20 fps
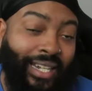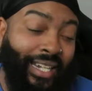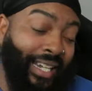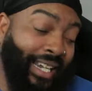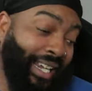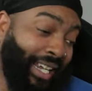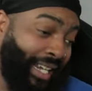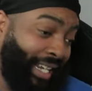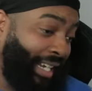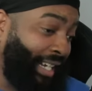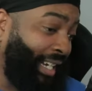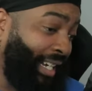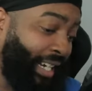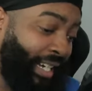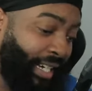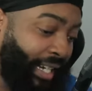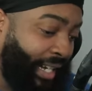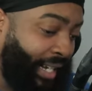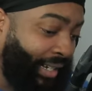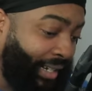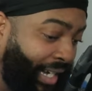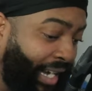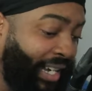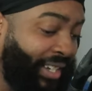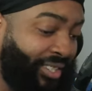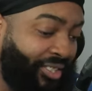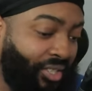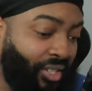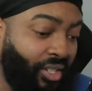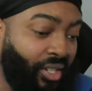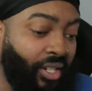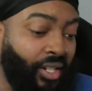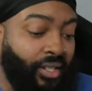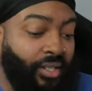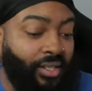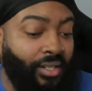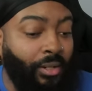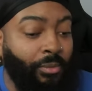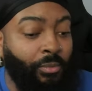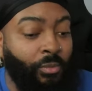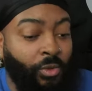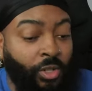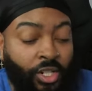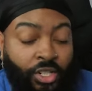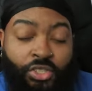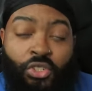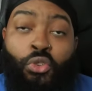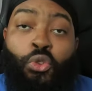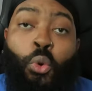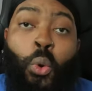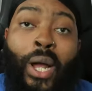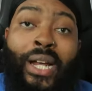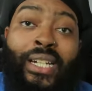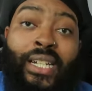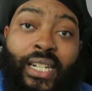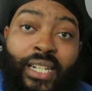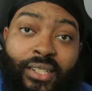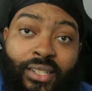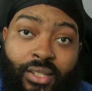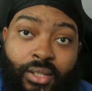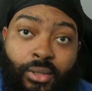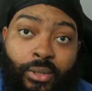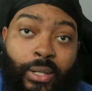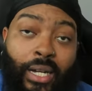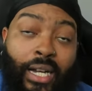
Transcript: and it led to some quite interesting